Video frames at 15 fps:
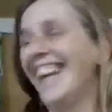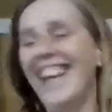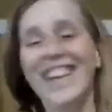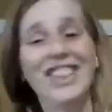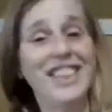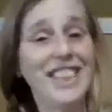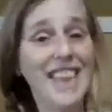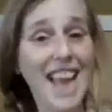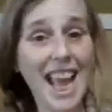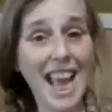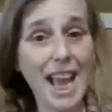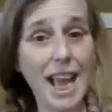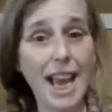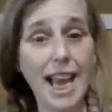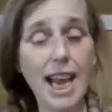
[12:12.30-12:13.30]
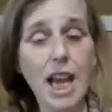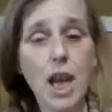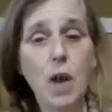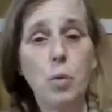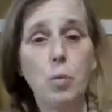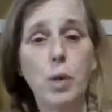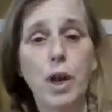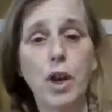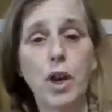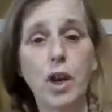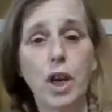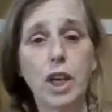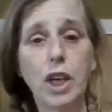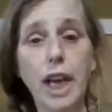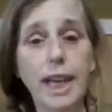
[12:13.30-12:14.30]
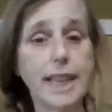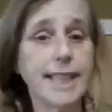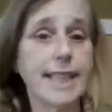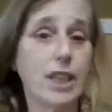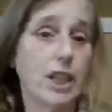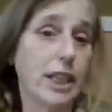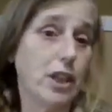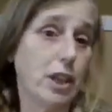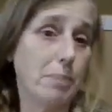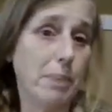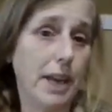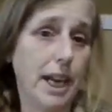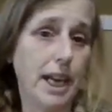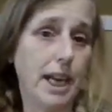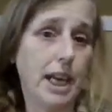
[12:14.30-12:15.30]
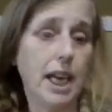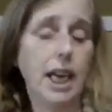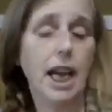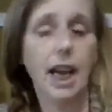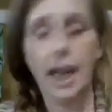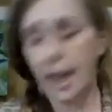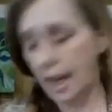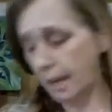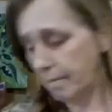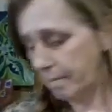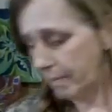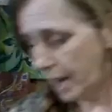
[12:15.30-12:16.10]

Today, we're not necessarily going to paint. I'm